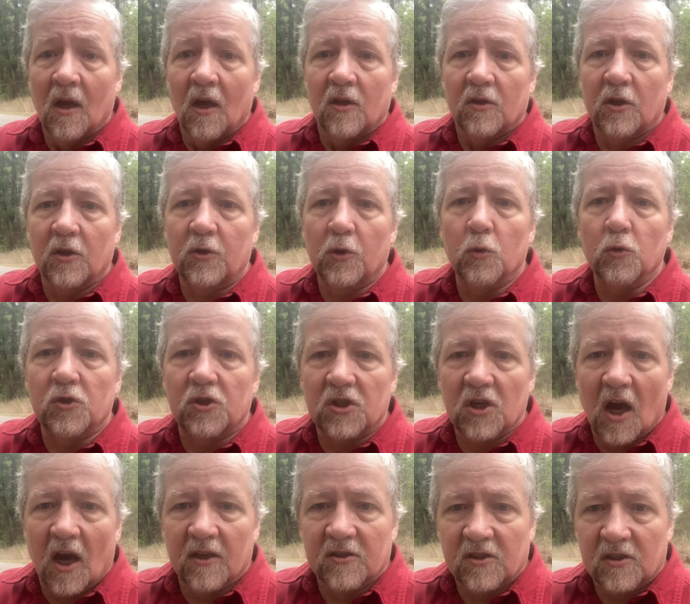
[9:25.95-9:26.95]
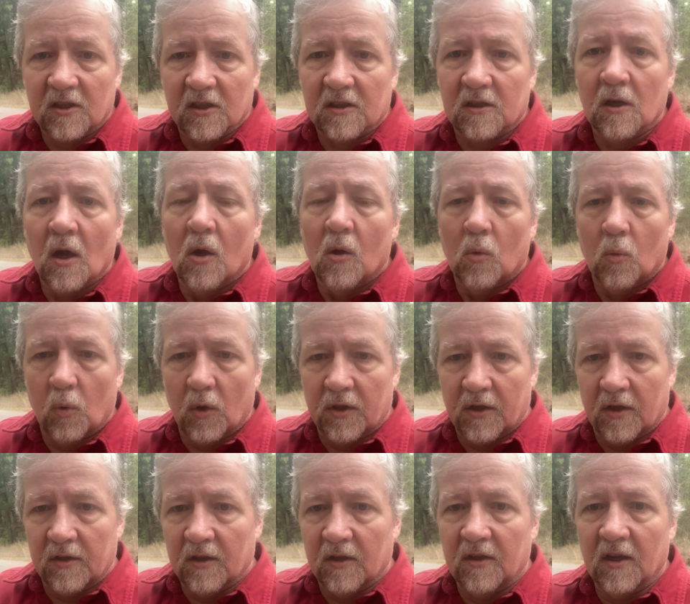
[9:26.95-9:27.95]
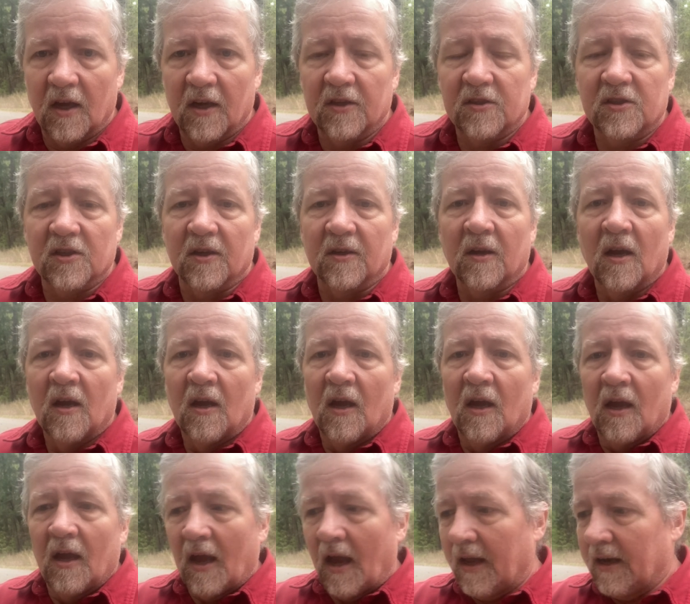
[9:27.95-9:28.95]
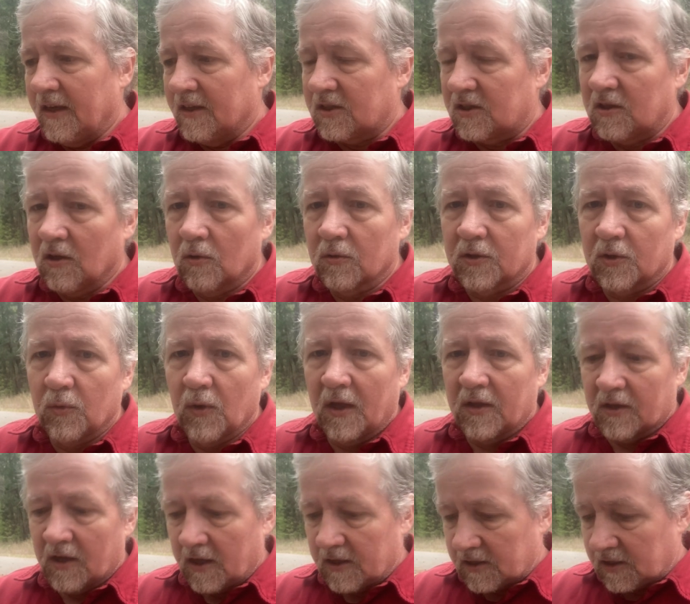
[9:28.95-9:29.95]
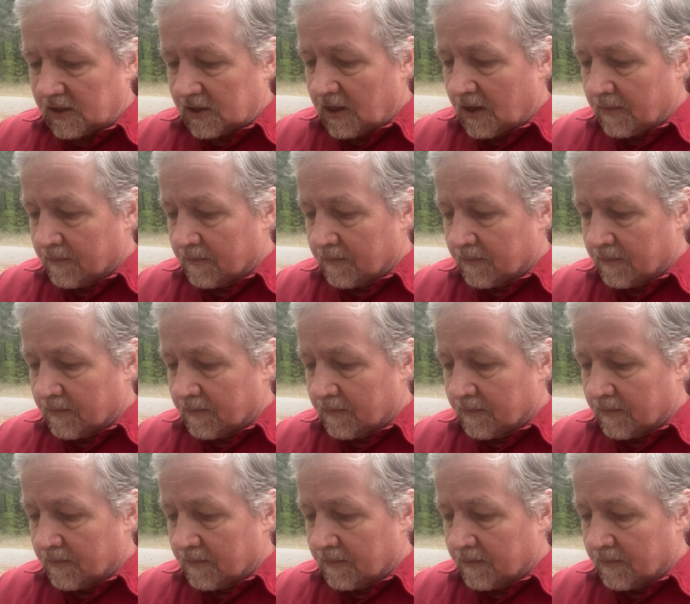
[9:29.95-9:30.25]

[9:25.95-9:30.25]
to do justice within the nation. And he's still doing this.